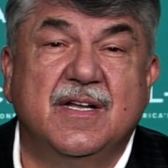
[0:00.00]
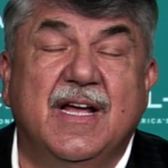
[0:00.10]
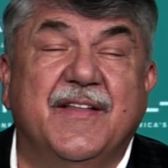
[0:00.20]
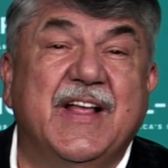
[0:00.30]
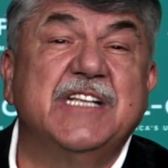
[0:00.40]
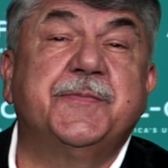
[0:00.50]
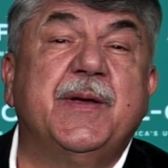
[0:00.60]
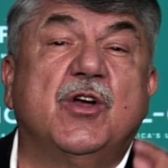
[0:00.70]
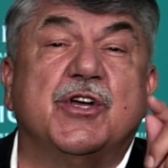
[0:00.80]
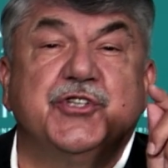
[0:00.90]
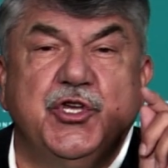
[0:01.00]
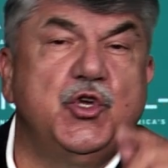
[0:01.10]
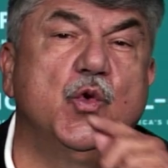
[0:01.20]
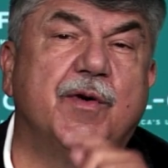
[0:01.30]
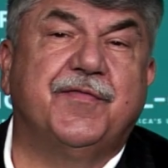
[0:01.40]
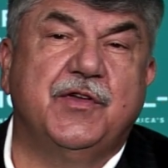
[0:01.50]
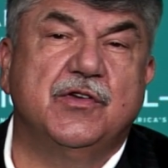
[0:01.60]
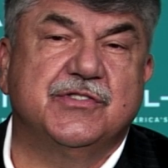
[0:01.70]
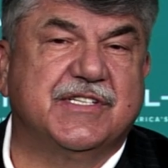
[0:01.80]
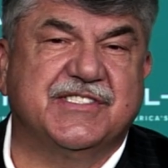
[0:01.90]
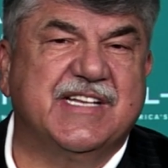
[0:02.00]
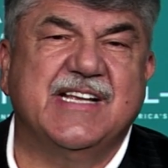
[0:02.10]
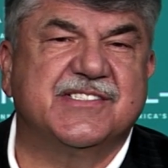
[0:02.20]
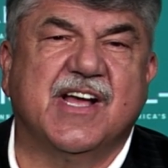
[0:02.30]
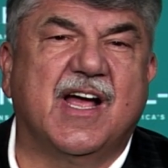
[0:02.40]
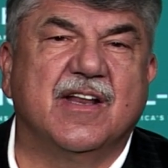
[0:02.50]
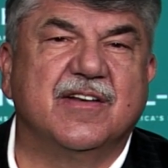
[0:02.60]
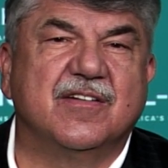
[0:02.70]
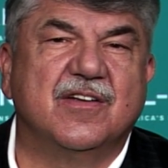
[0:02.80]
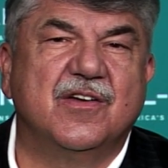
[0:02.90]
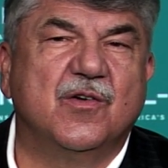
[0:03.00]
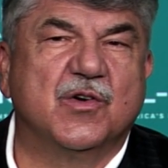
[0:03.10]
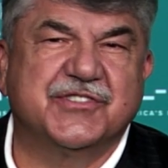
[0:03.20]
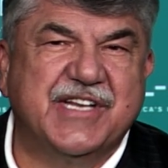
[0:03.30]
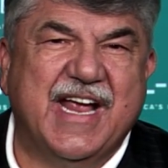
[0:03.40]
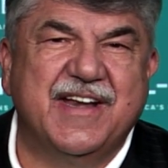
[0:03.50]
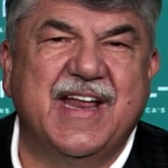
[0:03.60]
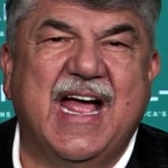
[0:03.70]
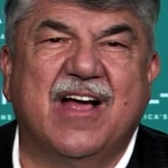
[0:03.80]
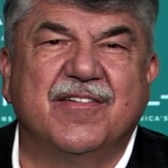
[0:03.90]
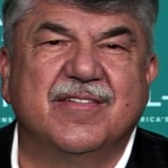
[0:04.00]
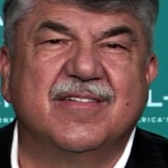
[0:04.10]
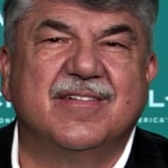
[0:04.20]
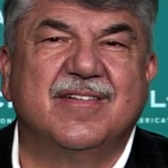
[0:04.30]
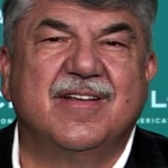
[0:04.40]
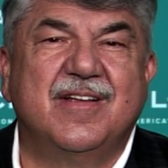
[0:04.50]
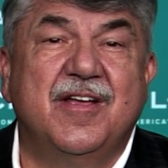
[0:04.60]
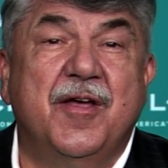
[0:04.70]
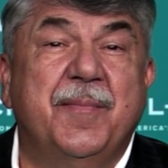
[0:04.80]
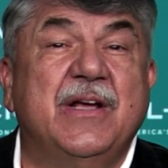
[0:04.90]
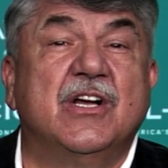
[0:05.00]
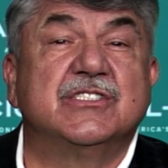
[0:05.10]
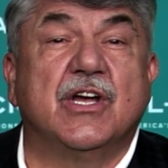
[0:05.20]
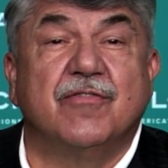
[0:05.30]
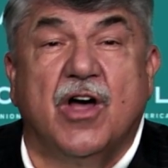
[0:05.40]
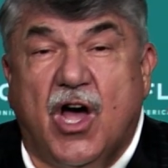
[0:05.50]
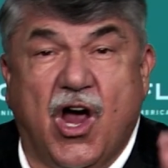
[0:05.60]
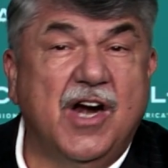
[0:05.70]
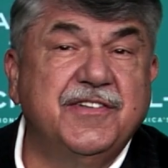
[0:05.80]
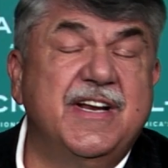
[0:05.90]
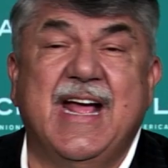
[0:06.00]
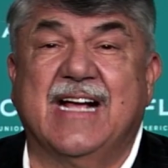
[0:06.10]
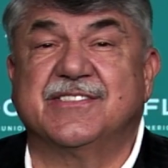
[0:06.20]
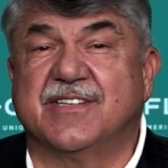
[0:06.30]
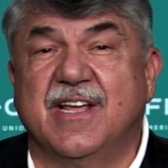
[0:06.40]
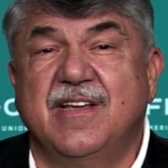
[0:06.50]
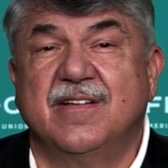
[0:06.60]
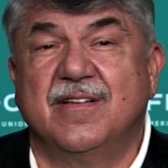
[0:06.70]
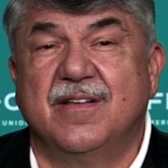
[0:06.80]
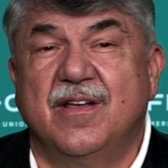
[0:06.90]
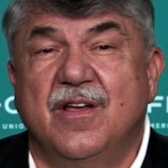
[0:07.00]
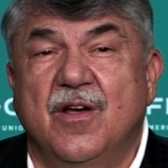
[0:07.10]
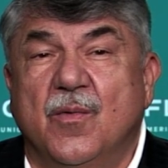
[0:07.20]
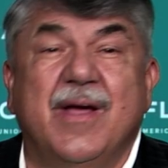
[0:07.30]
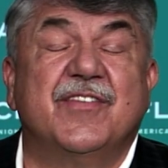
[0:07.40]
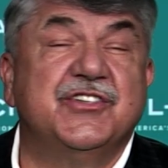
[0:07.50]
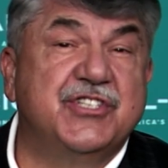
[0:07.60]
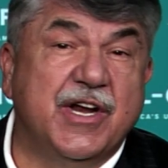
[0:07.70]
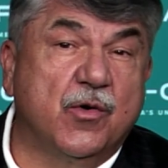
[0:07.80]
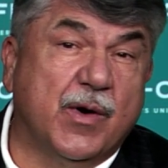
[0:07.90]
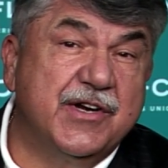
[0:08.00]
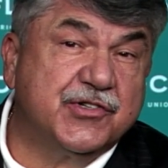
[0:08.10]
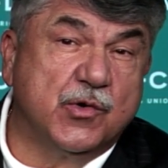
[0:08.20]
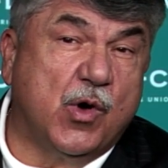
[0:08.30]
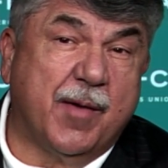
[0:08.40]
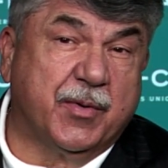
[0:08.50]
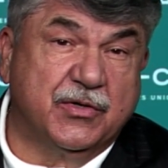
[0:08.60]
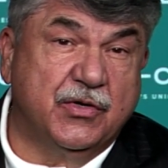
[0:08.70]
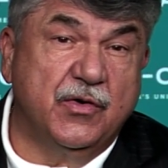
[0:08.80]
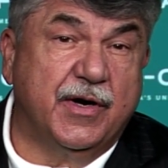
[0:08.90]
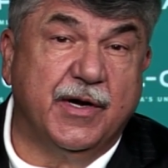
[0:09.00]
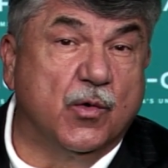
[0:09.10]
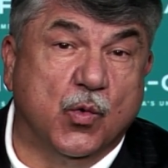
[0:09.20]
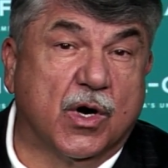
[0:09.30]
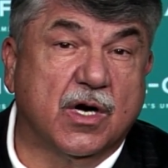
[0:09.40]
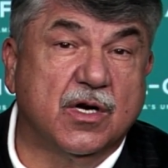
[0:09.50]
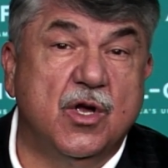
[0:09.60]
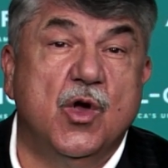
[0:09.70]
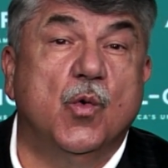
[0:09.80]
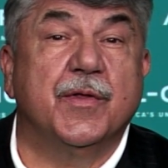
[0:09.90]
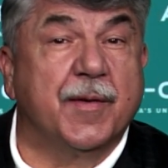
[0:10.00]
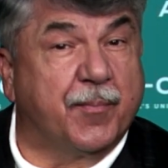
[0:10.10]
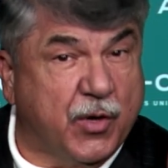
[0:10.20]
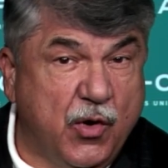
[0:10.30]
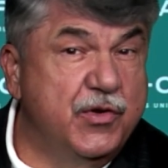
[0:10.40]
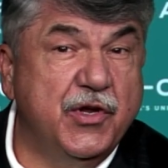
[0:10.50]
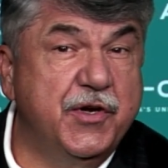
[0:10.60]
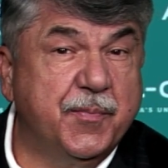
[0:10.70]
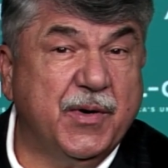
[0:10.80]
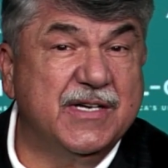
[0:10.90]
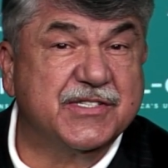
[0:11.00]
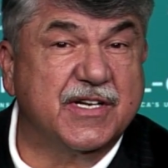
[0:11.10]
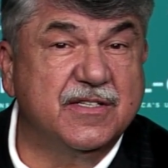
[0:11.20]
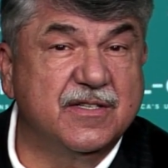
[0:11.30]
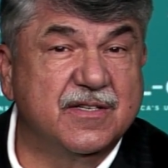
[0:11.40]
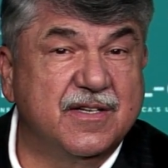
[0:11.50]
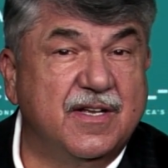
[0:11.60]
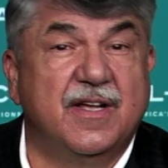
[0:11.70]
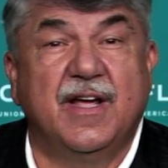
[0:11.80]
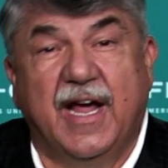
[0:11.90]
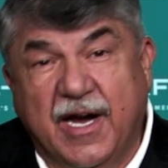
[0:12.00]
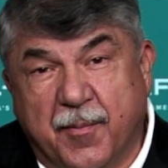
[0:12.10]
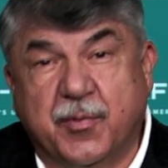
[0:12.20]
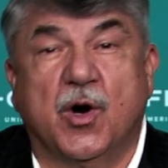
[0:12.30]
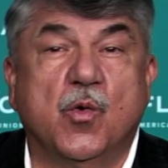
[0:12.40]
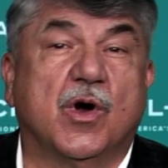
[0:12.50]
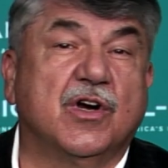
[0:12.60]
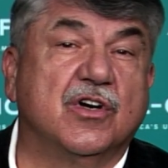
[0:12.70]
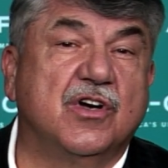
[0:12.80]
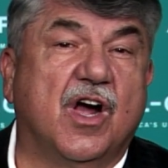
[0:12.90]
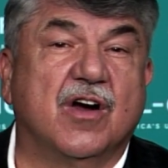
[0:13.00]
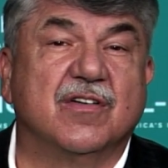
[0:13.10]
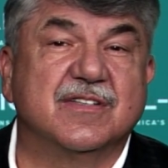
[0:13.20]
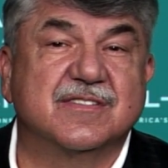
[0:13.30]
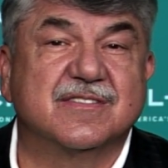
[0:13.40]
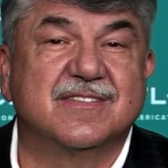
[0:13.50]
and that's because you refuse to stay silent or stand down. Because of our tenacity, we have a generational opportunity to work with a pro-union president and a pro-worker Congress.